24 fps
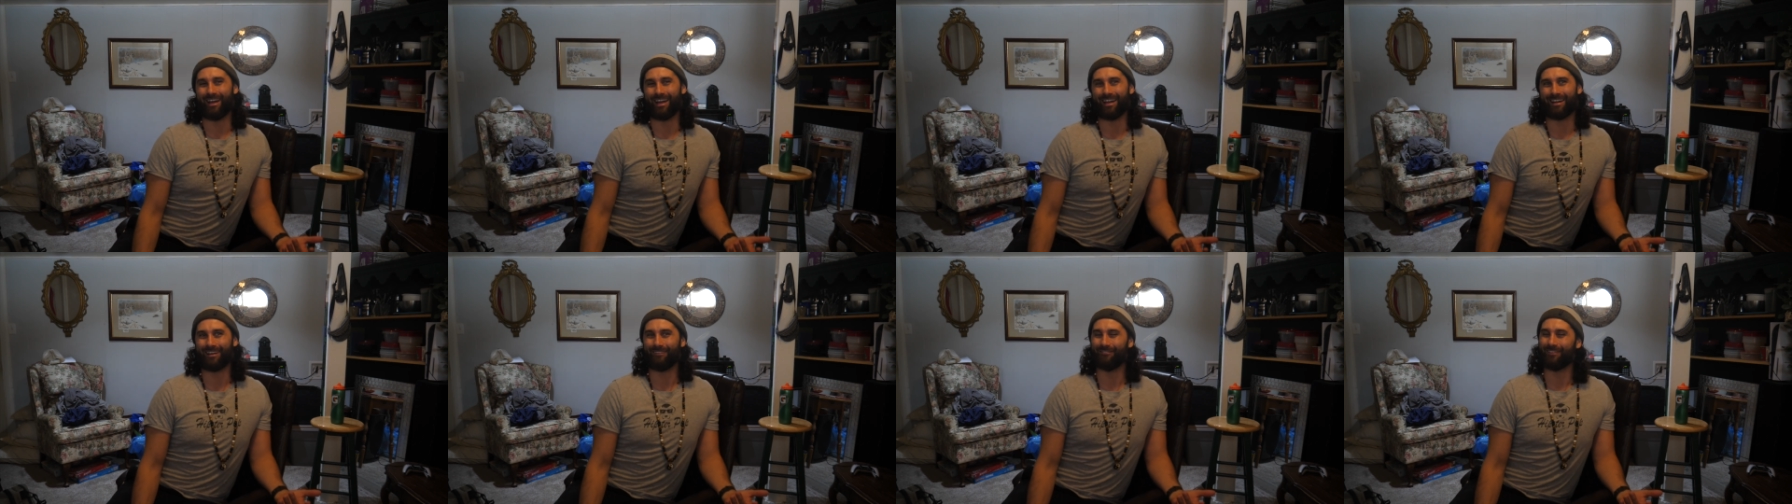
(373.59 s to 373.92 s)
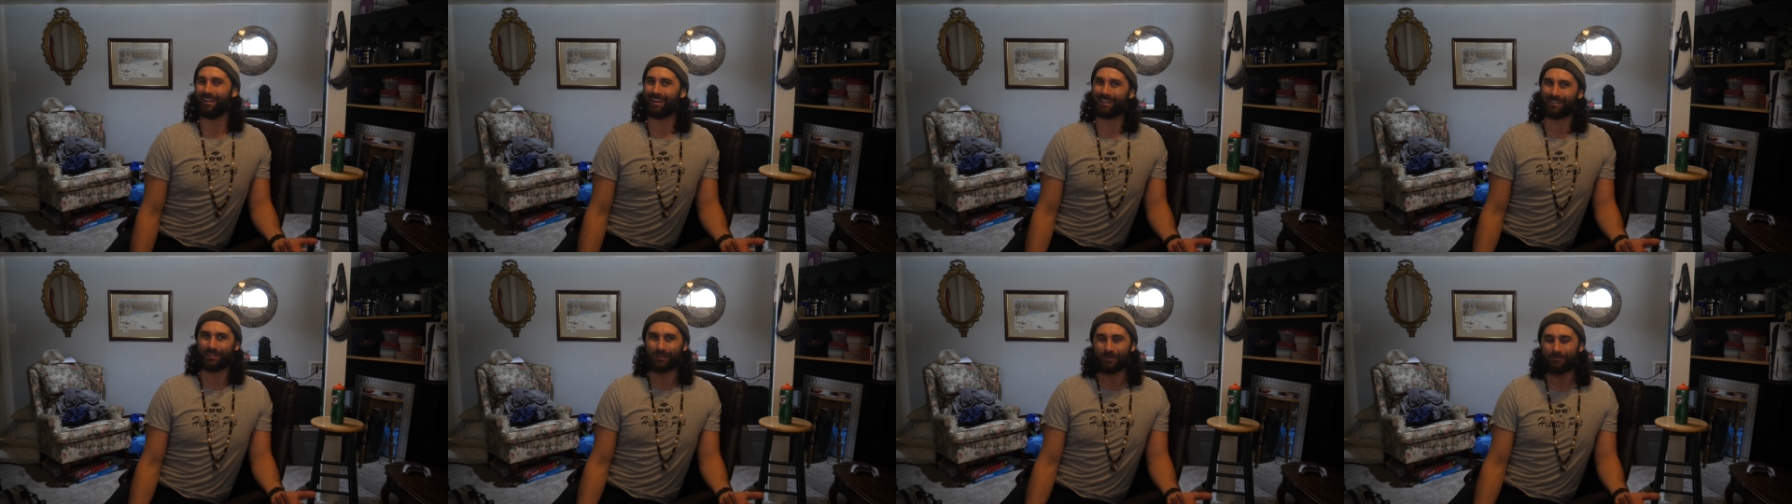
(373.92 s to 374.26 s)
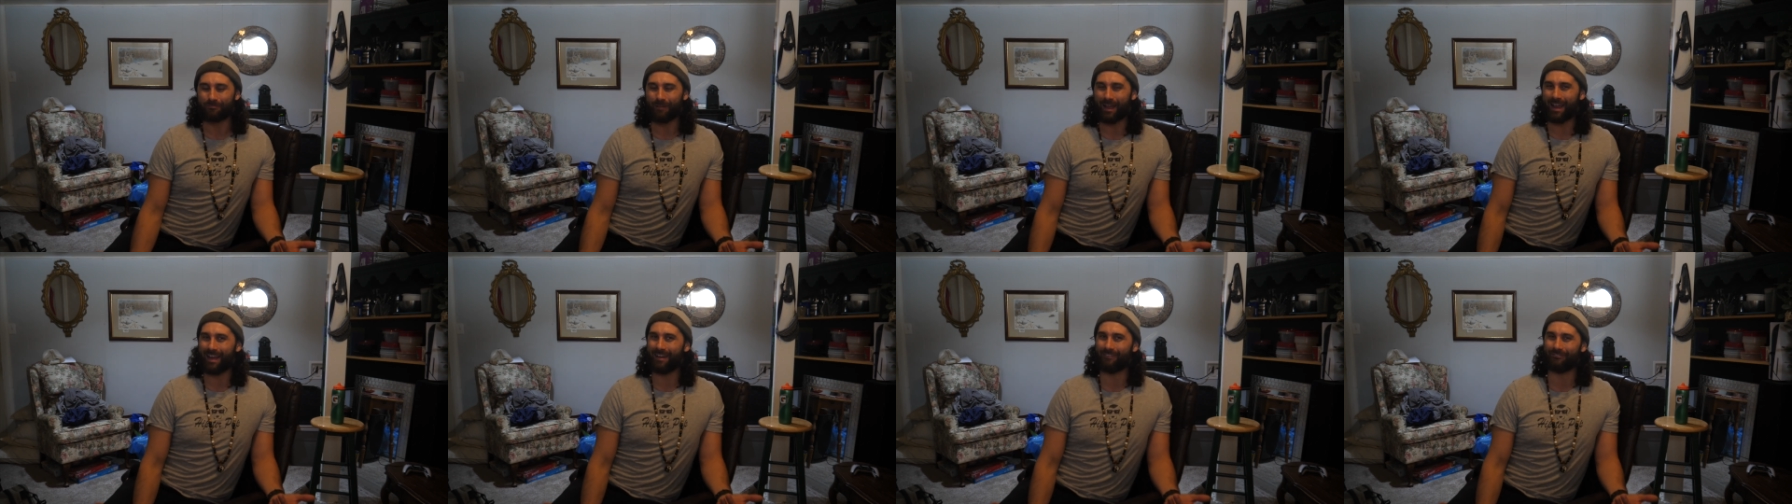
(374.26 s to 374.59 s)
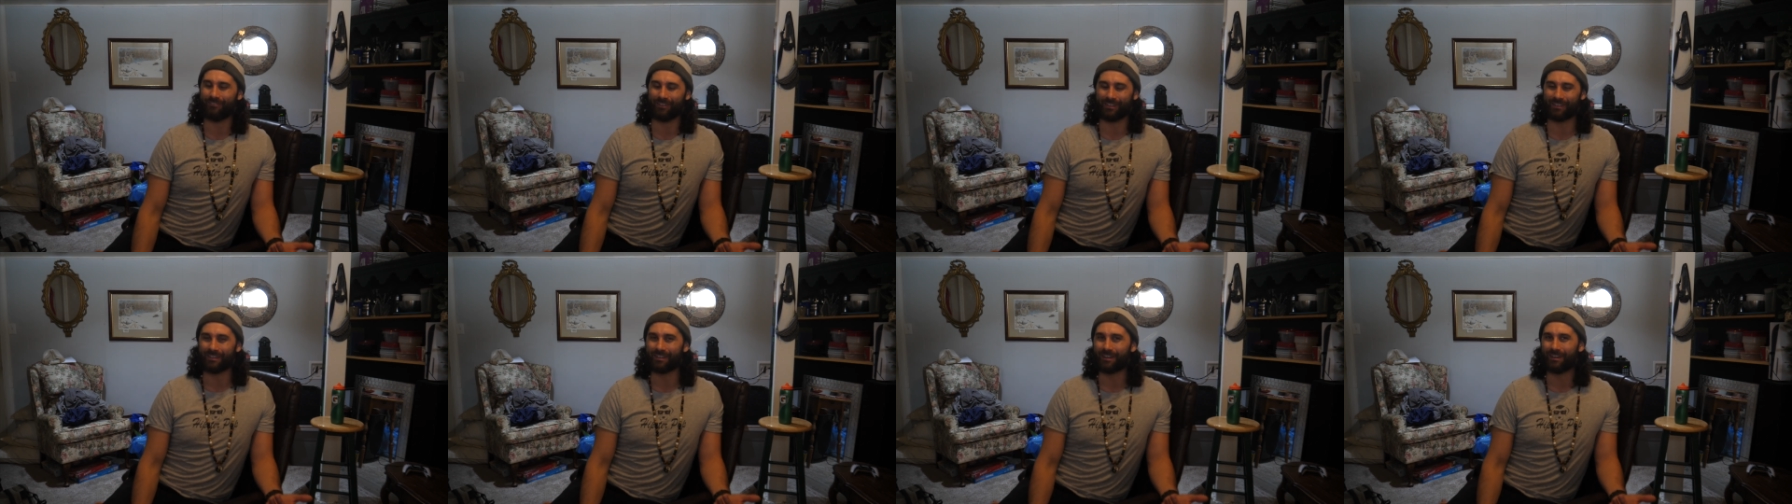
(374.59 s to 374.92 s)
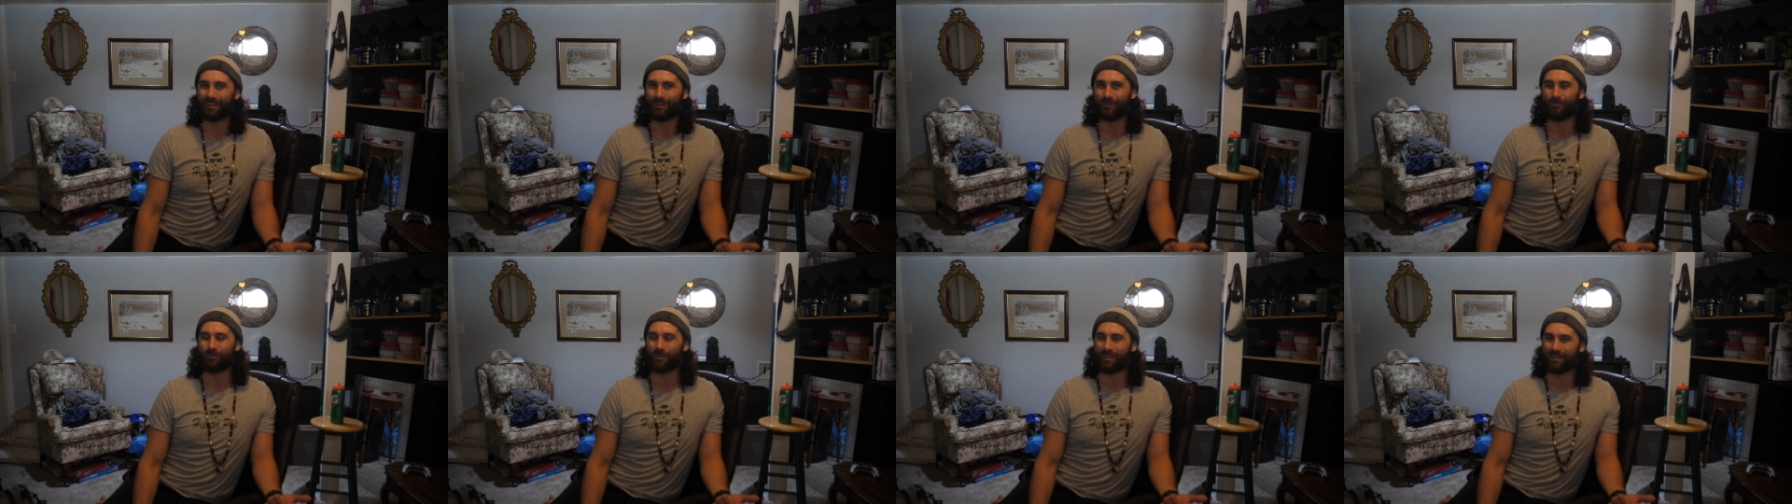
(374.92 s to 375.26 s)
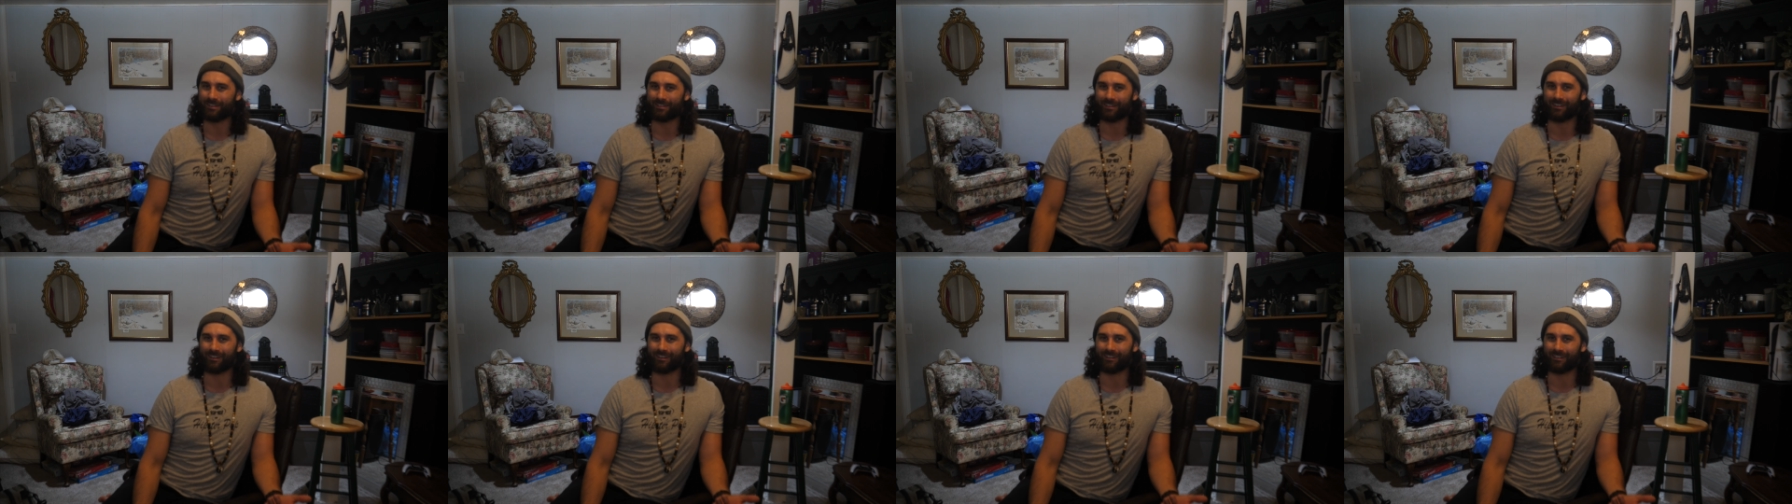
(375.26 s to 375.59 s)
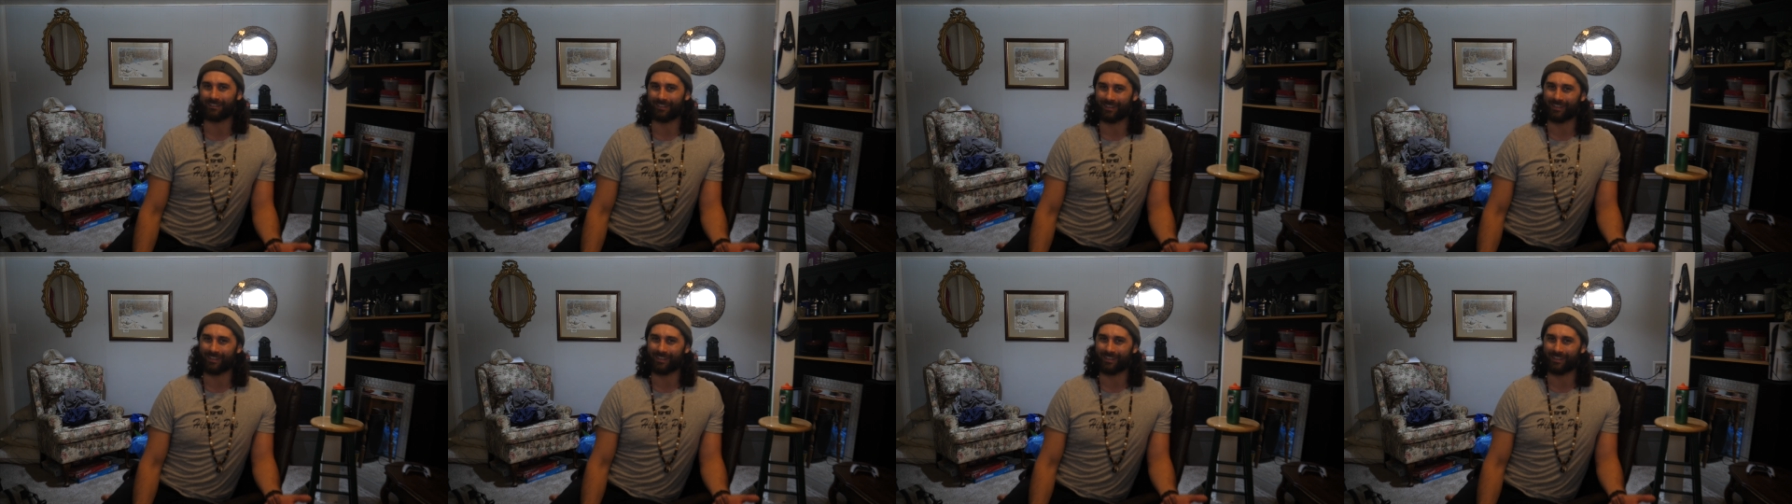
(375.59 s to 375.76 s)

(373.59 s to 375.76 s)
and I'm like, dude, Banff in the winter,